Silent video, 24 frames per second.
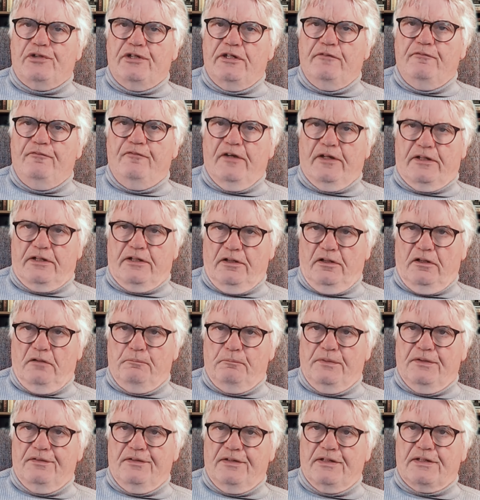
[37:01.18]
vicar,
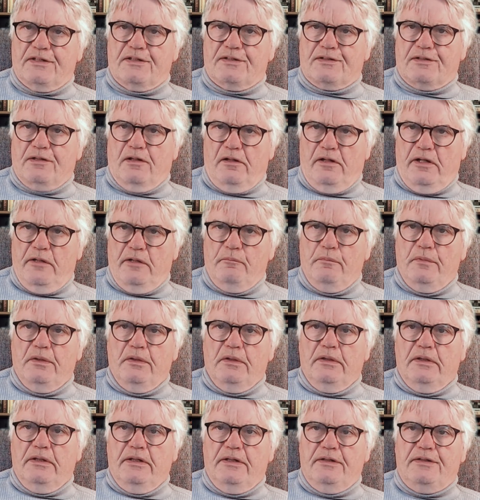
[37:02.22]
but this time
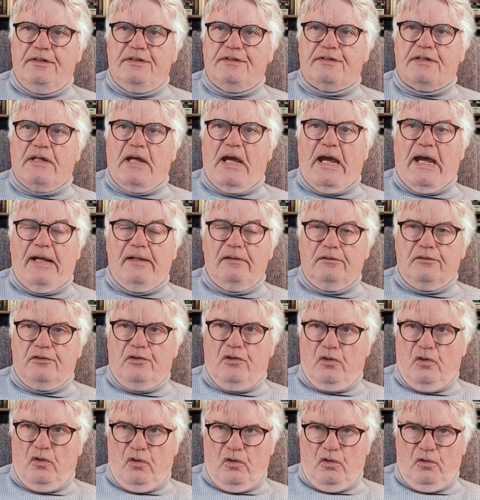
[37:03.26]
it is
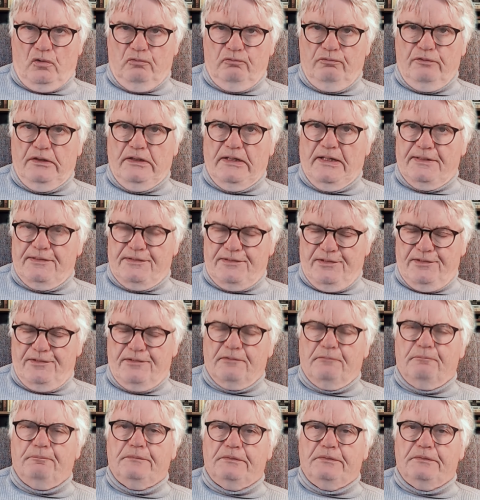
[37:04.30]
alcohol related.